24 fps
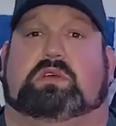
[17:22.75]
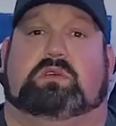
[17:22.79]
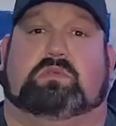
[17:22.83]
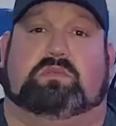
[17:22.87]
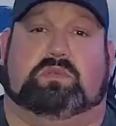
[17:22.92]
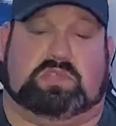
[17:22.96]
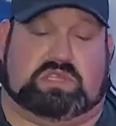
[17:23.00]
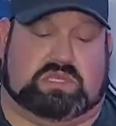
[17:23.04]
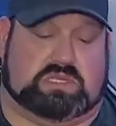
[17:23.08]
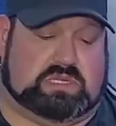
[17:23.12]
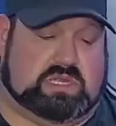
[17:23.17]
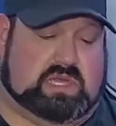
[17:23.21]

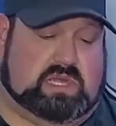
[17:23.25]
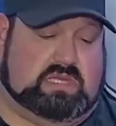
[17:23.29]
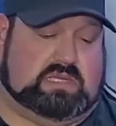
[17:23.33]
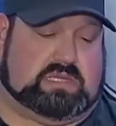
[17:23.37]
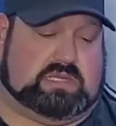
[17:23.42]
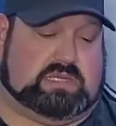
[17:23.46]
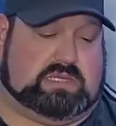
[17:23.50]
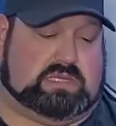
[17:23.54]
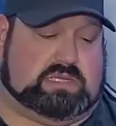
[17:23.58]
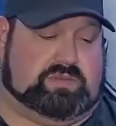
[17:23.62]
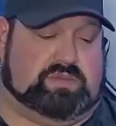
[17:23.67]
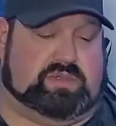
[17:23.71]
which is nice
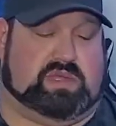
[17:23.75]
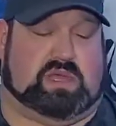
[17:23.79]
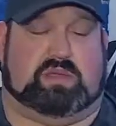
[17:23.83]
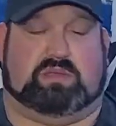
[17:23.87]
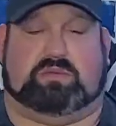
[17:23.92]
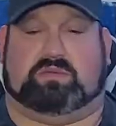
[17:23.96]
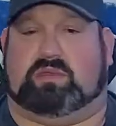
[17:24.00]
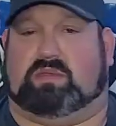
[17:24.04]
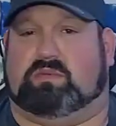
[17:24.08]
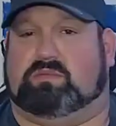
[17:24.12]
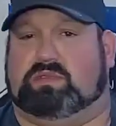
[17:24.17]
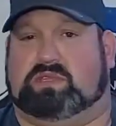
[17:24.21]
because
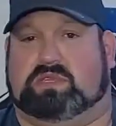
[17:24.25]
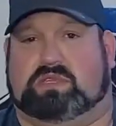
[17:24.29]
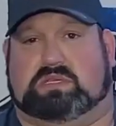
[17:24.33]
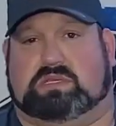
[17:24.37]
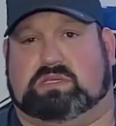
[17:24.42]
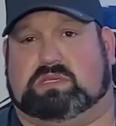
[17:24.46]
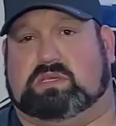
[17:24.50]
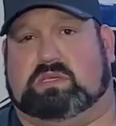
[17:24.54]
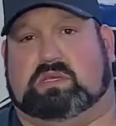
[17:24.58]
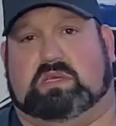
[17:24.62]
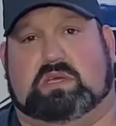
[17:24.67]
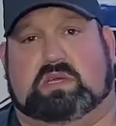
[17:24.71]
sometimes when I'm
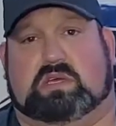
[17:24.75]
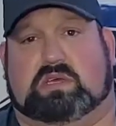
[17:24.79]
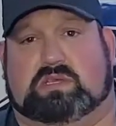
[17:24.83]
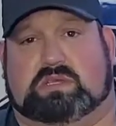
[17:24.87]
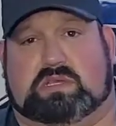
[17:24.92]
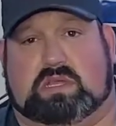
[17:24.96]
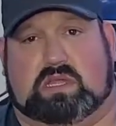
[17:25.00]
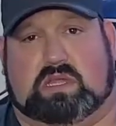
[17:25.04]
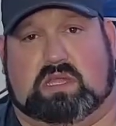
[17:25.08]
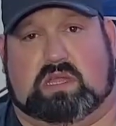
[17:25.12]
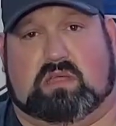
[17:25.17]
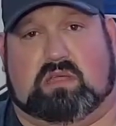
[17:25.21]
just
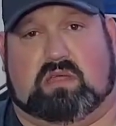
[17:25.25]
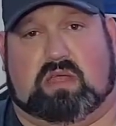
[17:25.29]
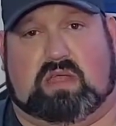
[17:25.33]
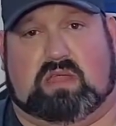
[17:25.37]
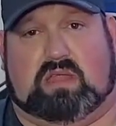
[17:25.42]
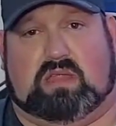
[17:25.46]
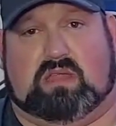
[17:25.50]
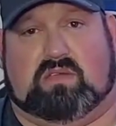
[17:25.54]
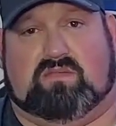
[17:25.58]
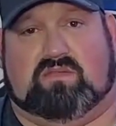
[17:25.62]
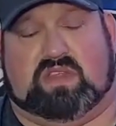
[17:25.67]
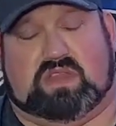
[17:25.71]
sitting here
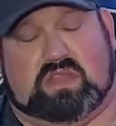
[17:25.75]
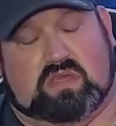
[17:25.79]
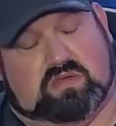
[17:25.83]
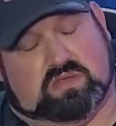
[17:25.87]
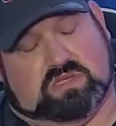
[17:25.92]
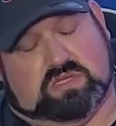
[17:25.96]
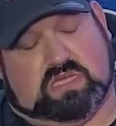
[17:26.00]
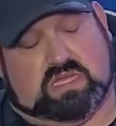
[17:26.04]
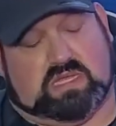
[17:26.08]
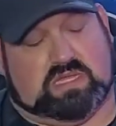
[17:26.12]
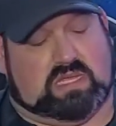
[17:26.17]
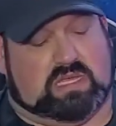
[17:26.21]
editing videos
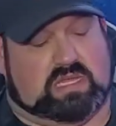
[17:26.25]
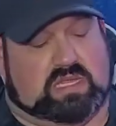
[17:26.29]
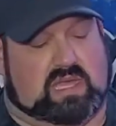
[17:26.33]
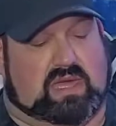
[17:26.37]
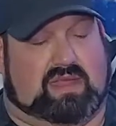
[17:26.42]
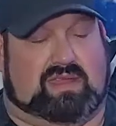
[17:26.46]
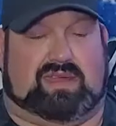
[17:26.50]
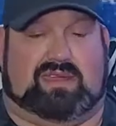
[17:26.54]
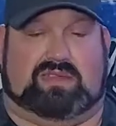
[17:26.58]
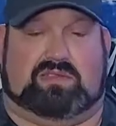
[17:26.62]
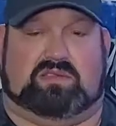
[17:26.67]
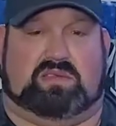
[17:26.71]
and things like
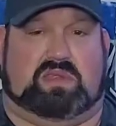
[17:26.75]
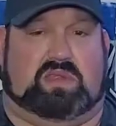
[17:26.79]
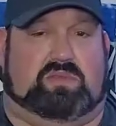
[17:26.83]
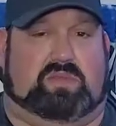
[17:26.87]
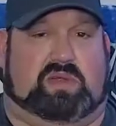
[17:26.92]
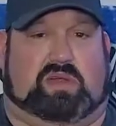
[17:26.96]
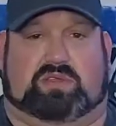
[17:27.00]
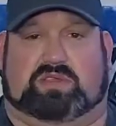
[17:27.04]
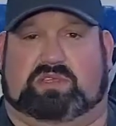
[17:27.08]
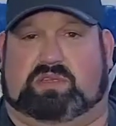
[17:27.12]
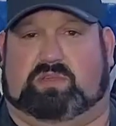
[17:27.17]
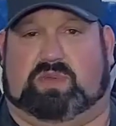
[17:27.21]
that, I don't need
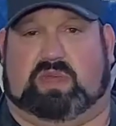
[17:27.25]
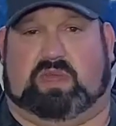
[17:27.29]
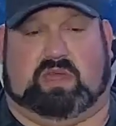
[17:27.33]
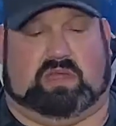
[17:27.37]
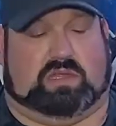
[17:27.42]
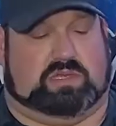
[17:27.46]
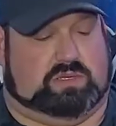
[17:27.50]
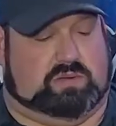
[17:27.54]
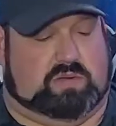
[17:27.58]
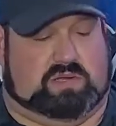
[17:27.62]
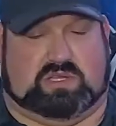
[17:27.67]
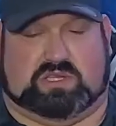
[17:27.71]
my RGB
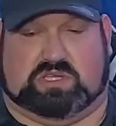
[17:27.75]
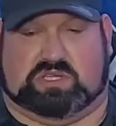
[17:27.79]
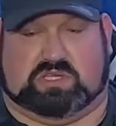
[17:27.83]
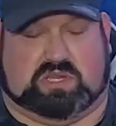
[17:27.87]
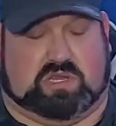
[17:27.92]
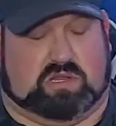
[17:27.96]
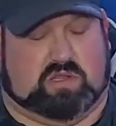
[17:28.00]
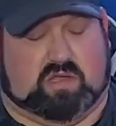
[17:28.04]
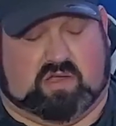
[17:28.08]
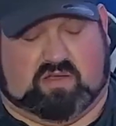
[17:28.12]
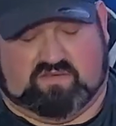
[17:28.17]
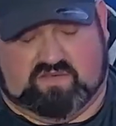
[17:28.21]
on, so I just
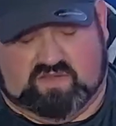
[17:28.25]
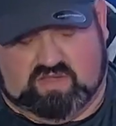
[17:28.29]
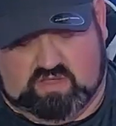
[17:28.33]
shut it off.